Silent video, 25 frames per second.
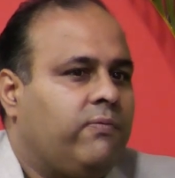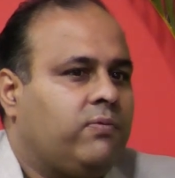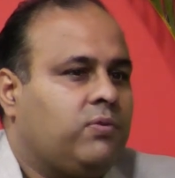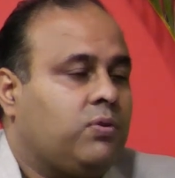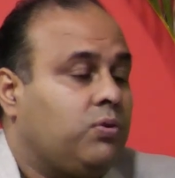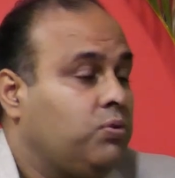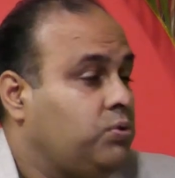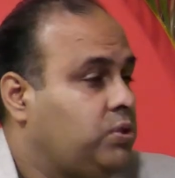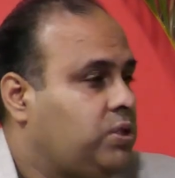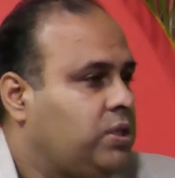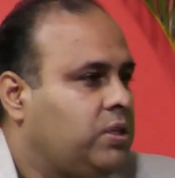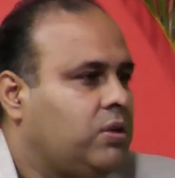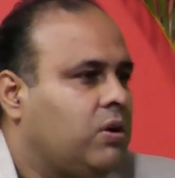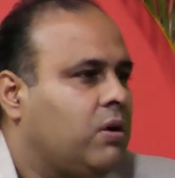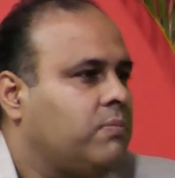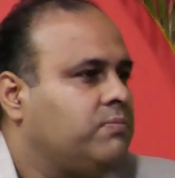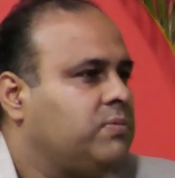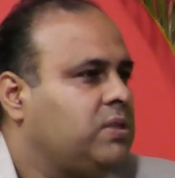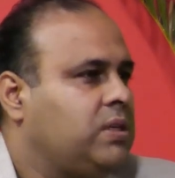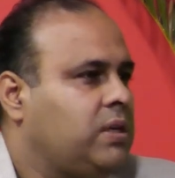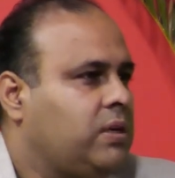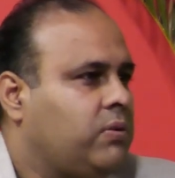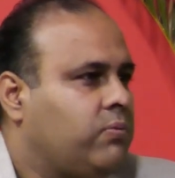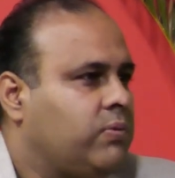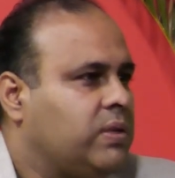through genome
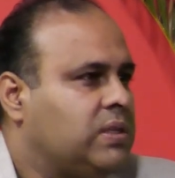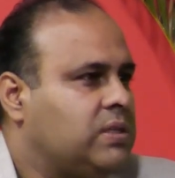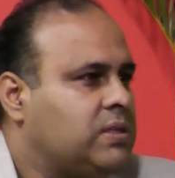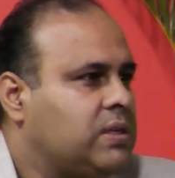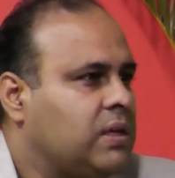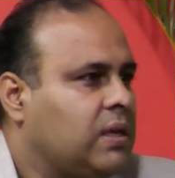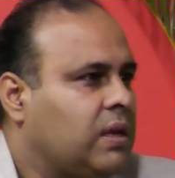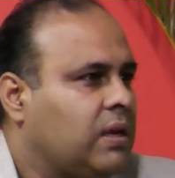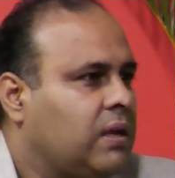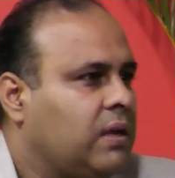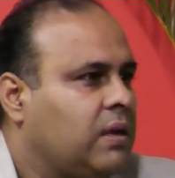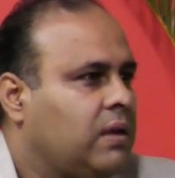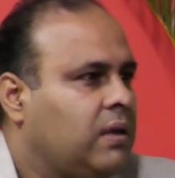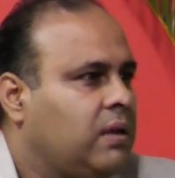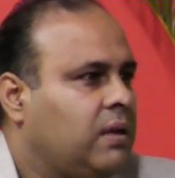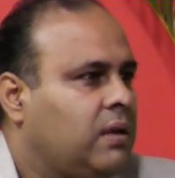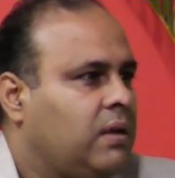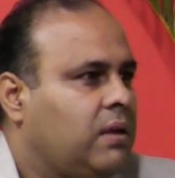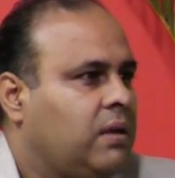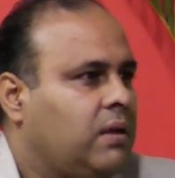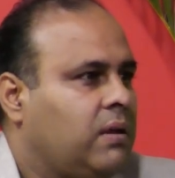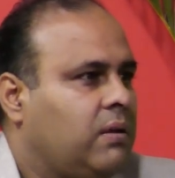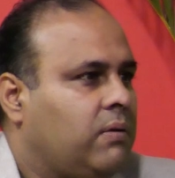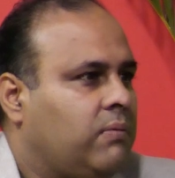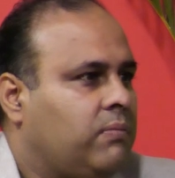sequencing.
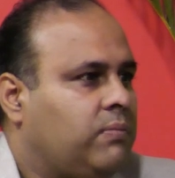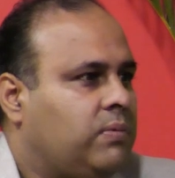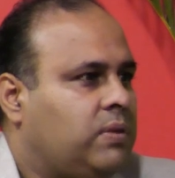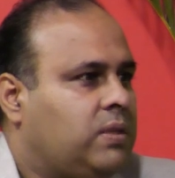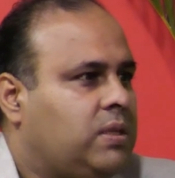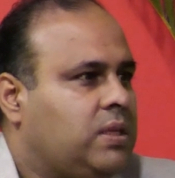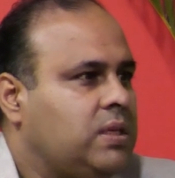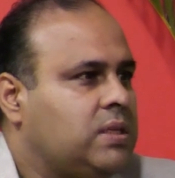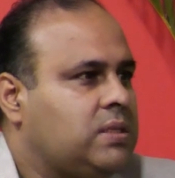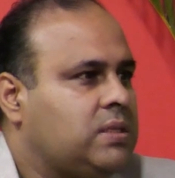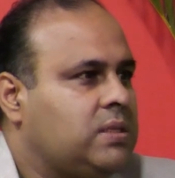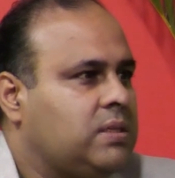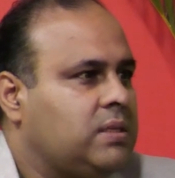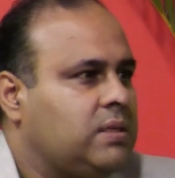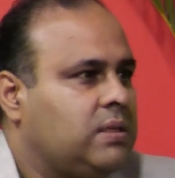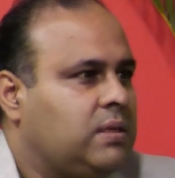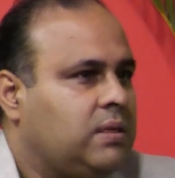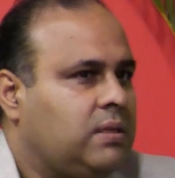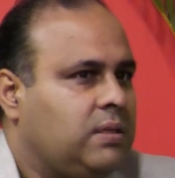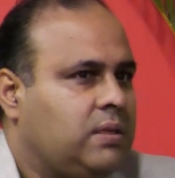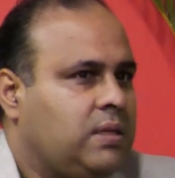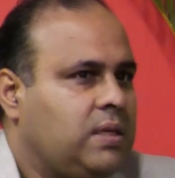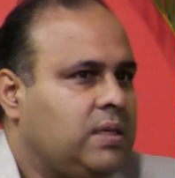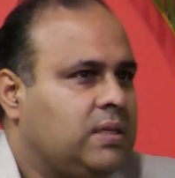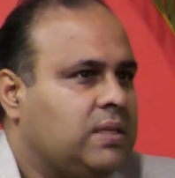
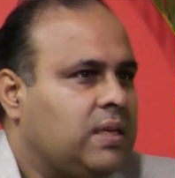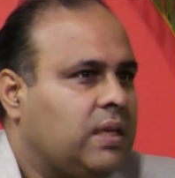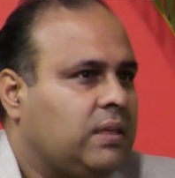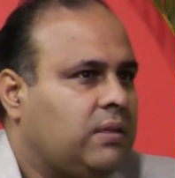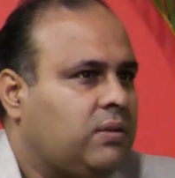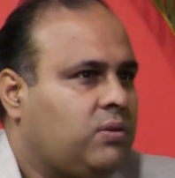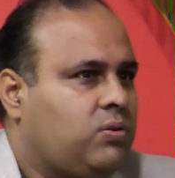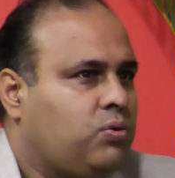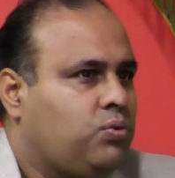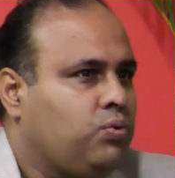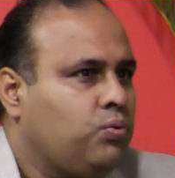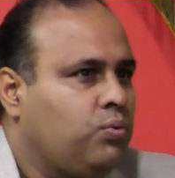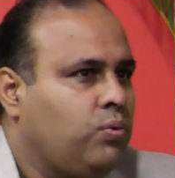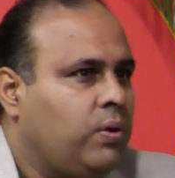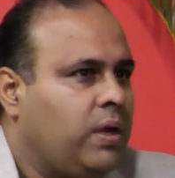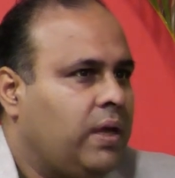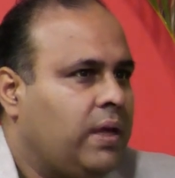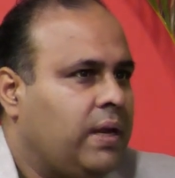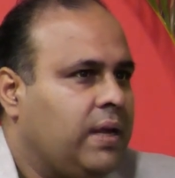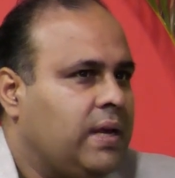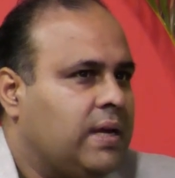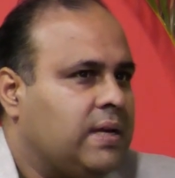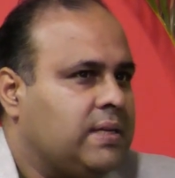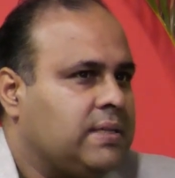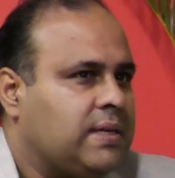These are the two
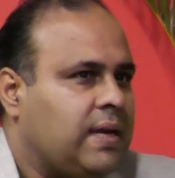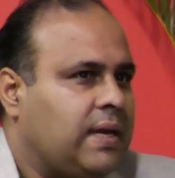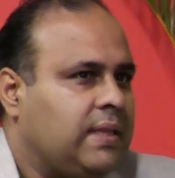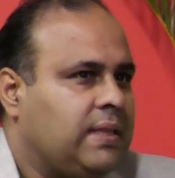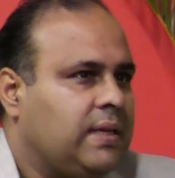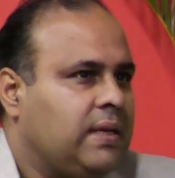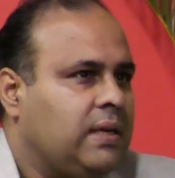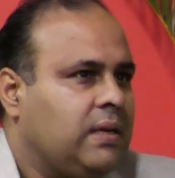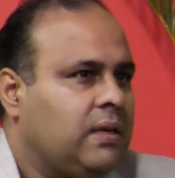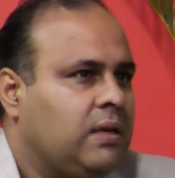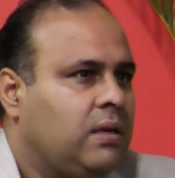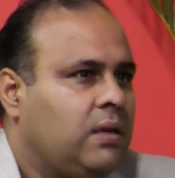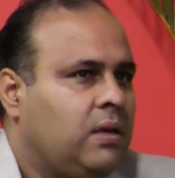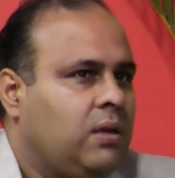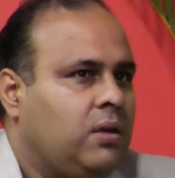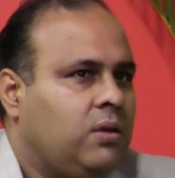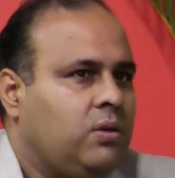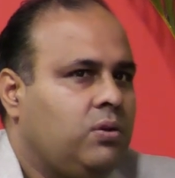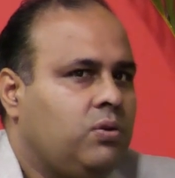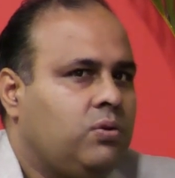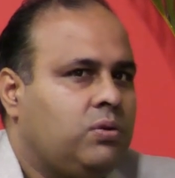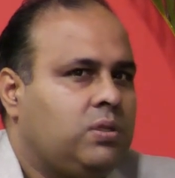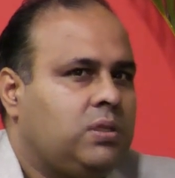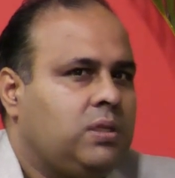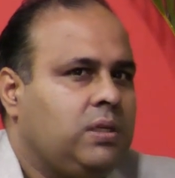areas I think
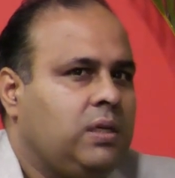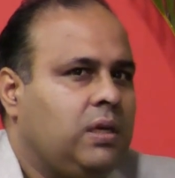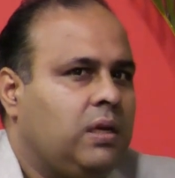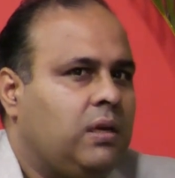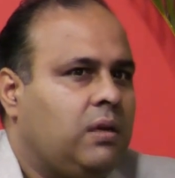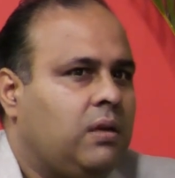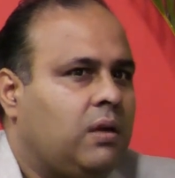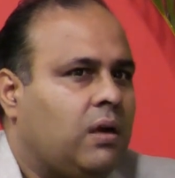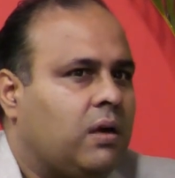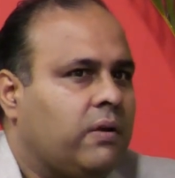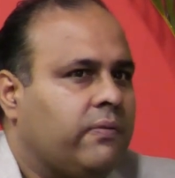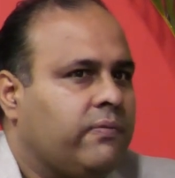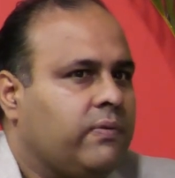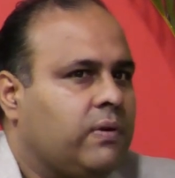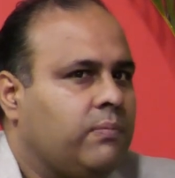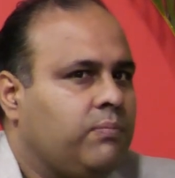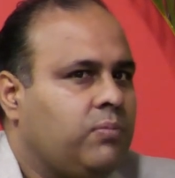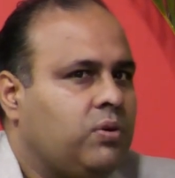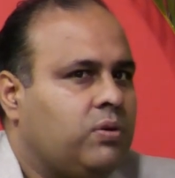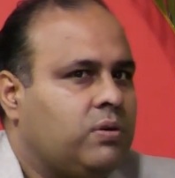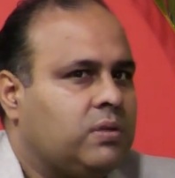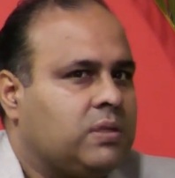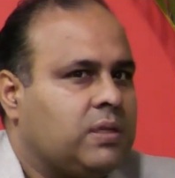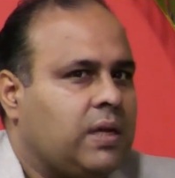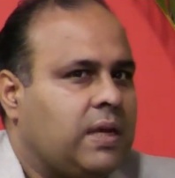you'd see a lot of
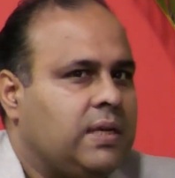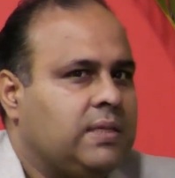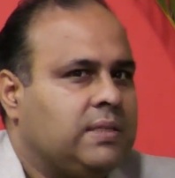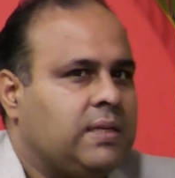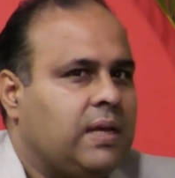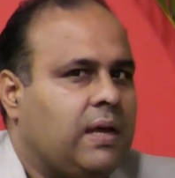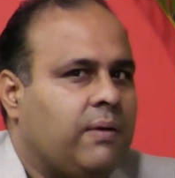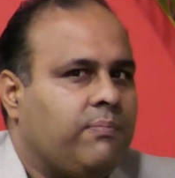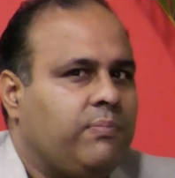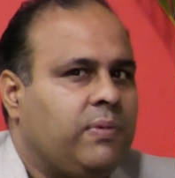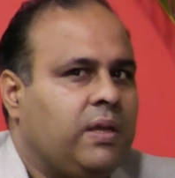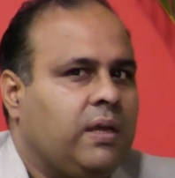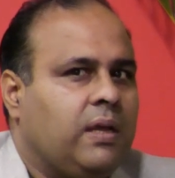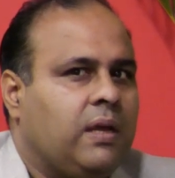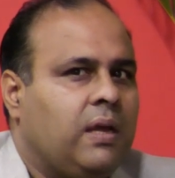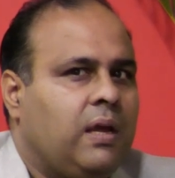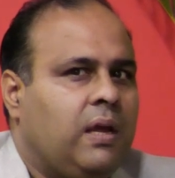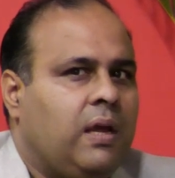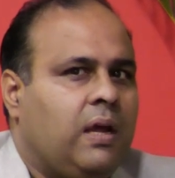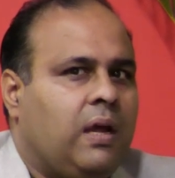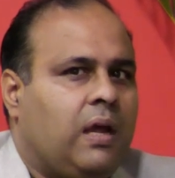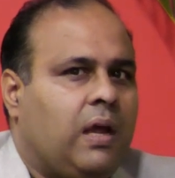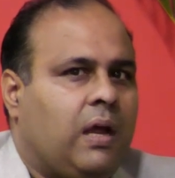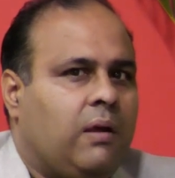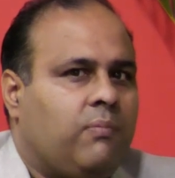computer science happening,
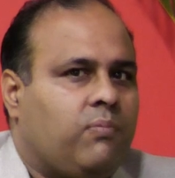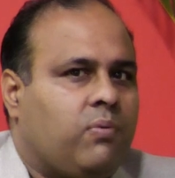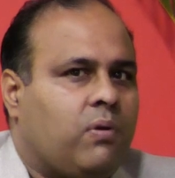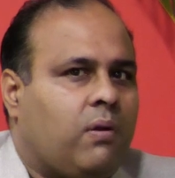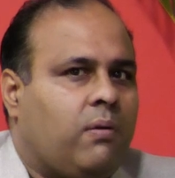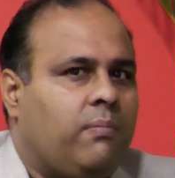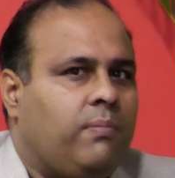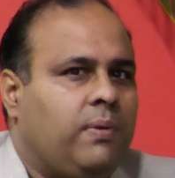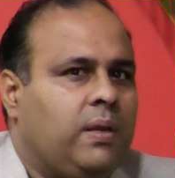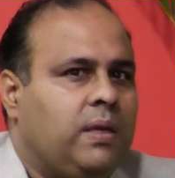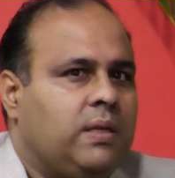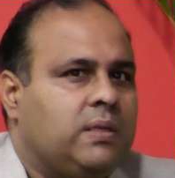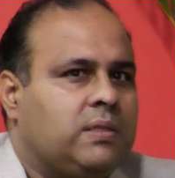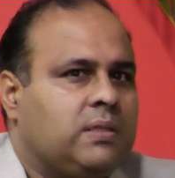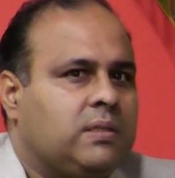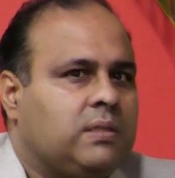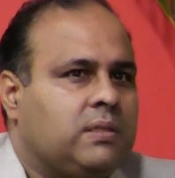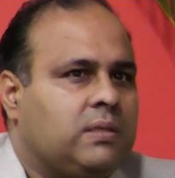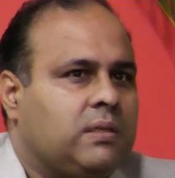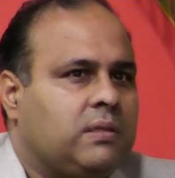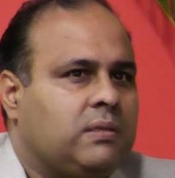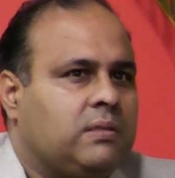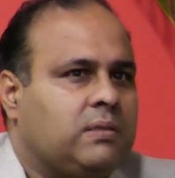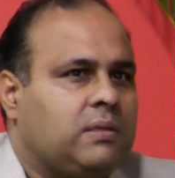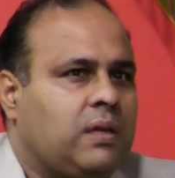and probably
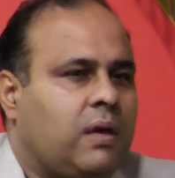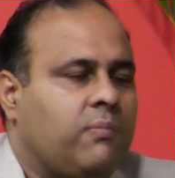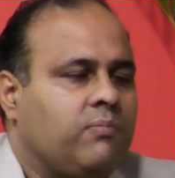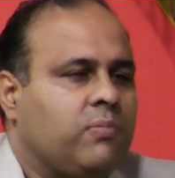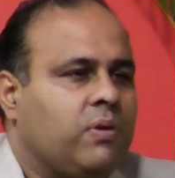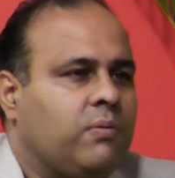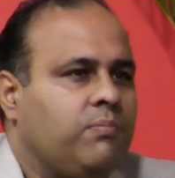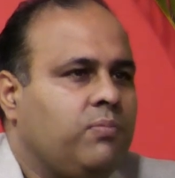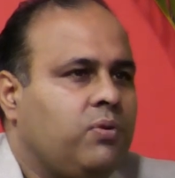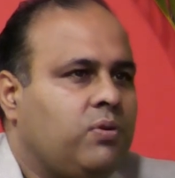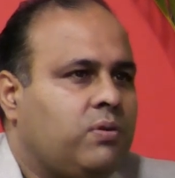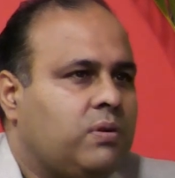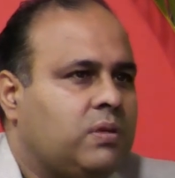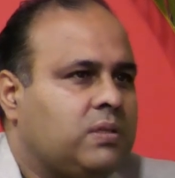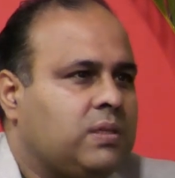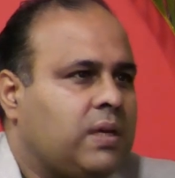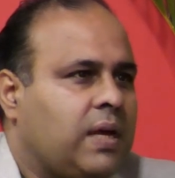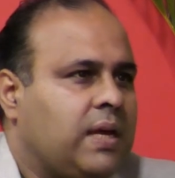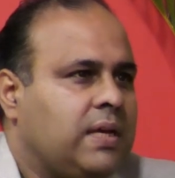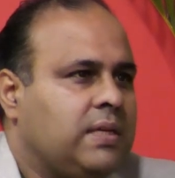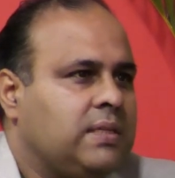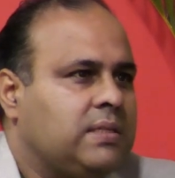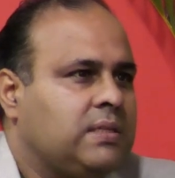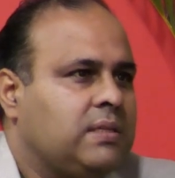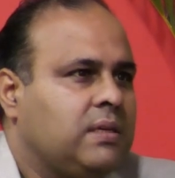some computer
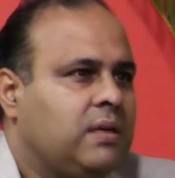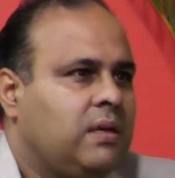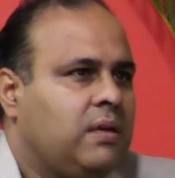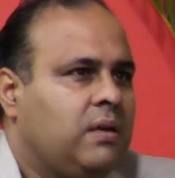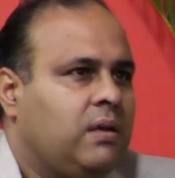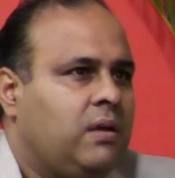science